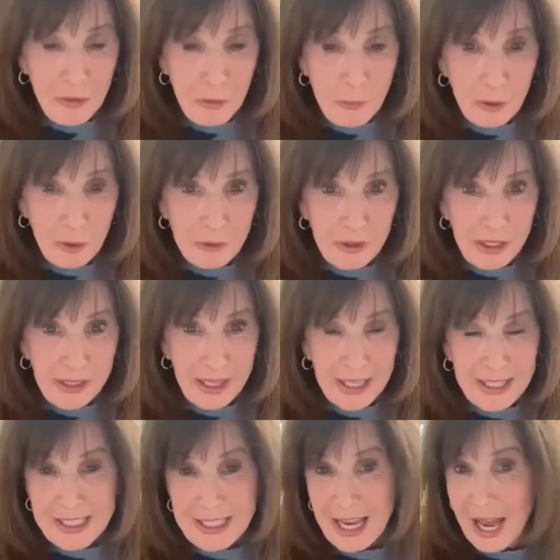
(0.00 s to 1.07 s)
about the building,
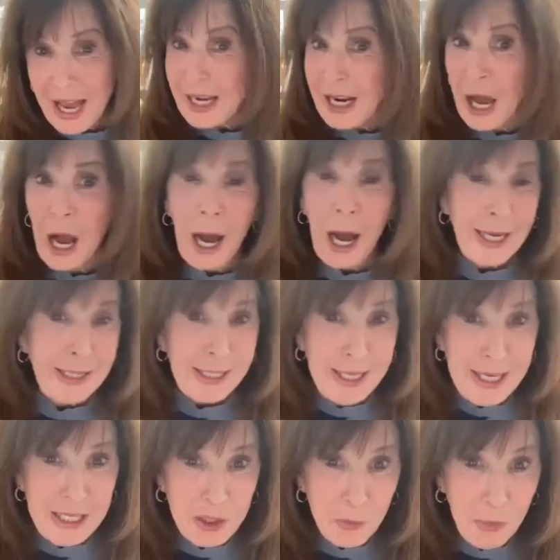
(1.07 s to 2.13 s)
that's not
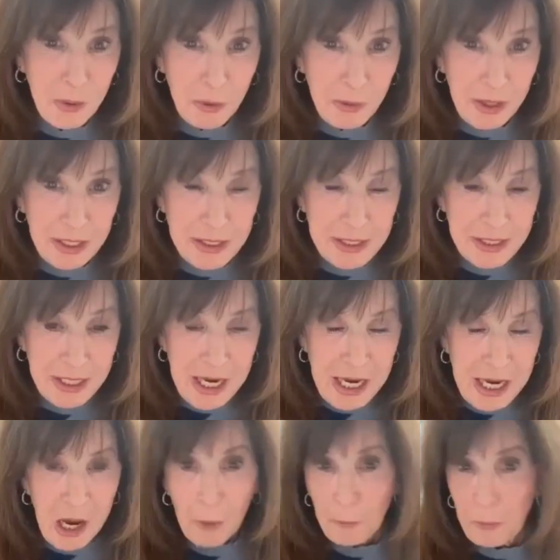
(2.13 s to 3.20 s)
highly experienced,
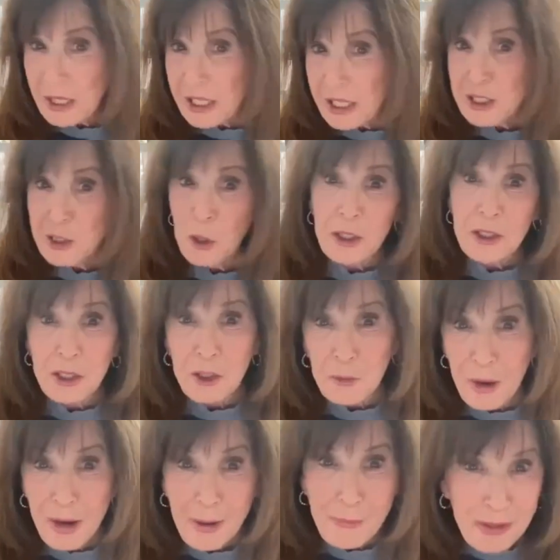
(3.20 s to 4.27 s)
but is looking to
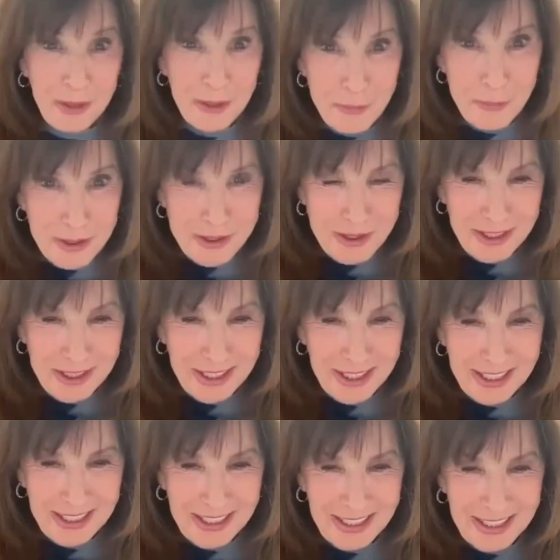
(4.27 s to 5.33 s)
grab the commission.